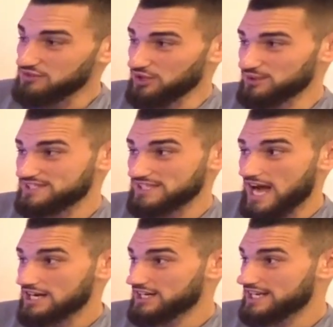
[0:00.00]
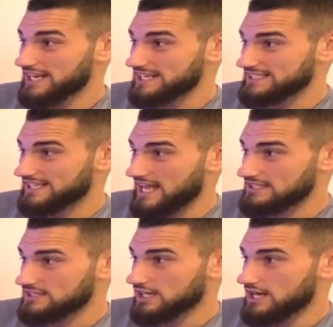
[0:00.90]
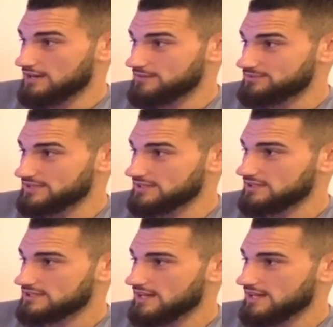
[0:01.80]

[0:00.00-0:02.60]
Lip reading: was soccer kicks and head stomps and stuff,